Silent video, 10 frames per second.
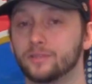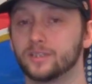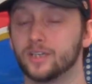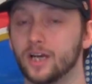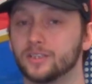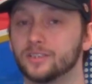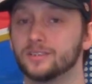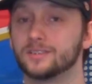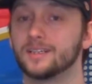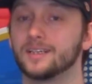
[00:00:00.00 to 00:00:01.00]

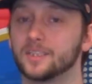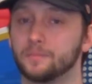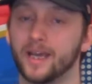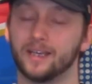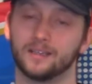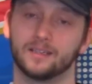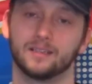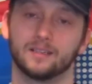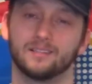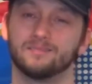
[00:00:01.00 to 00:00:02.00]
resurgent Spain.
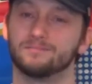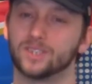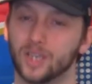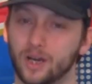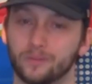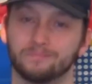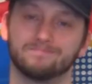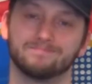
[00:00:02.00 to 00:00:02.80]
So